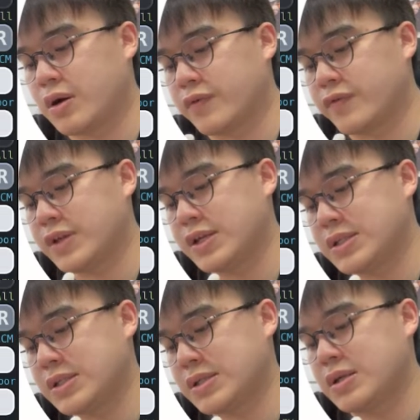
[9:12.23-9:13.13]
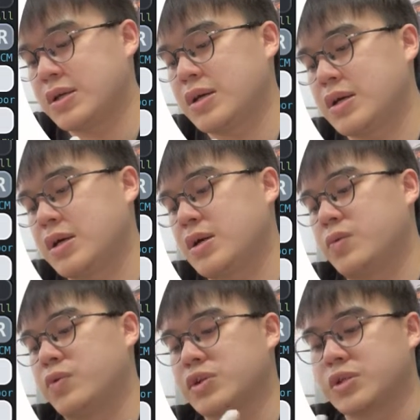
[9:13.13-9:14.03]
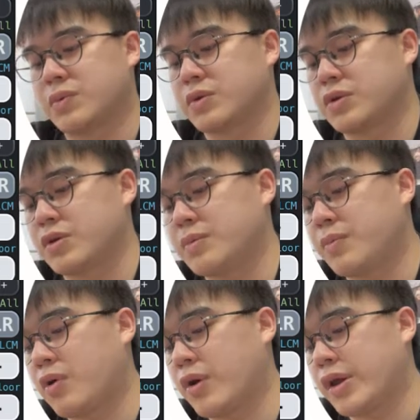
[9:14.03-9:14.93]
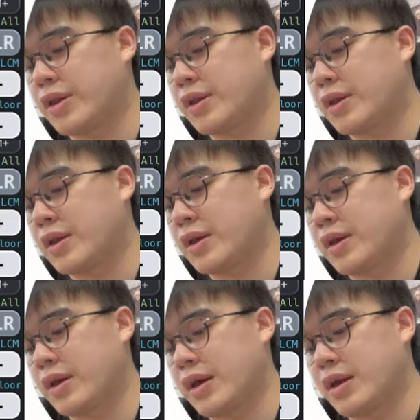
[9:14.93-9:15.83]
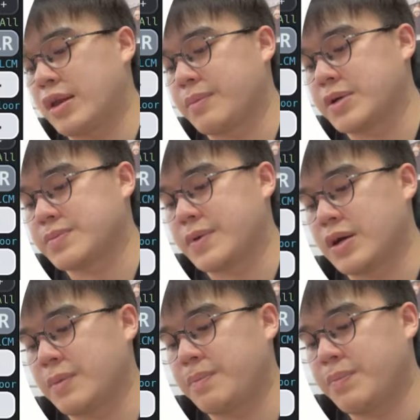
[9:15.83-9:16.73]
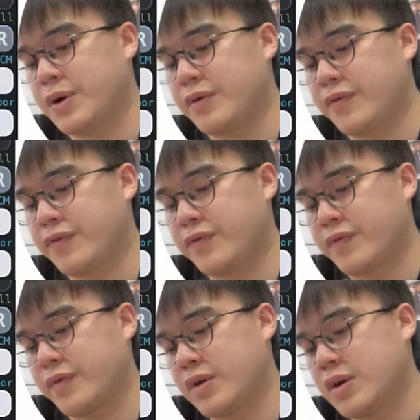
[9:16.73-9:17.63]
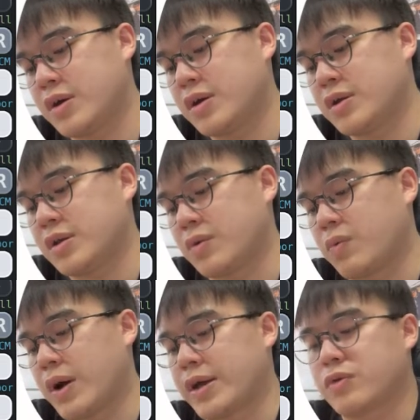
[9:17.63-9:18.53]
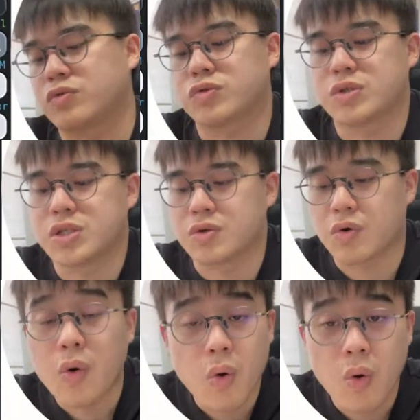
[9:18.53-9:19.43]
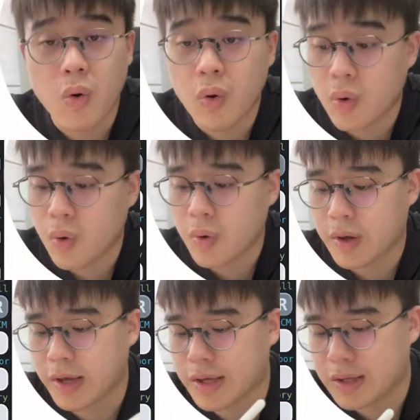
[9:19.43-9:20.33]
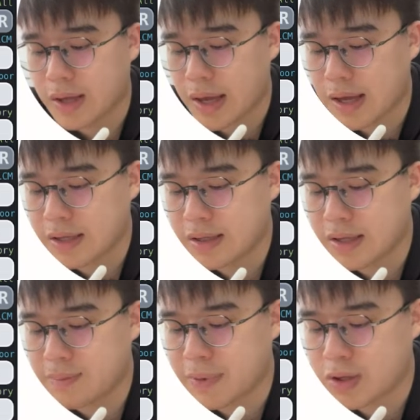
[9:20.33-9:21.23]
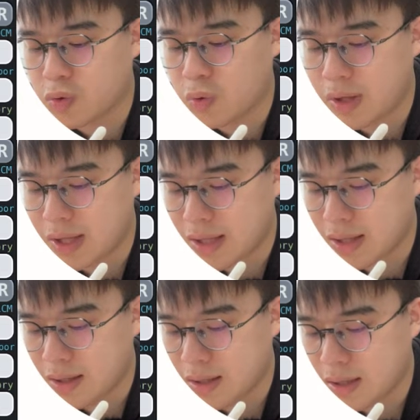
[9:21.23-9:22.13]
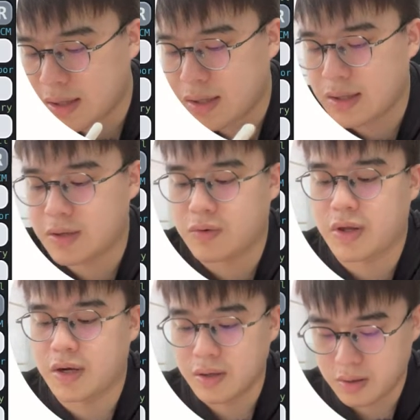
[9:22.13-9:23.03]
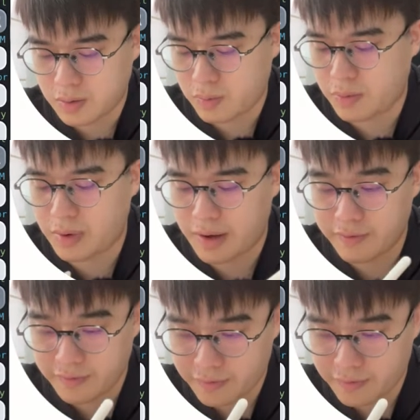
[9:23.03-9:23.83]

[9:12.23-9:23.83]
of this, which is our turning point, and it must be above the y equals to 0. Okay, anything between here to here will have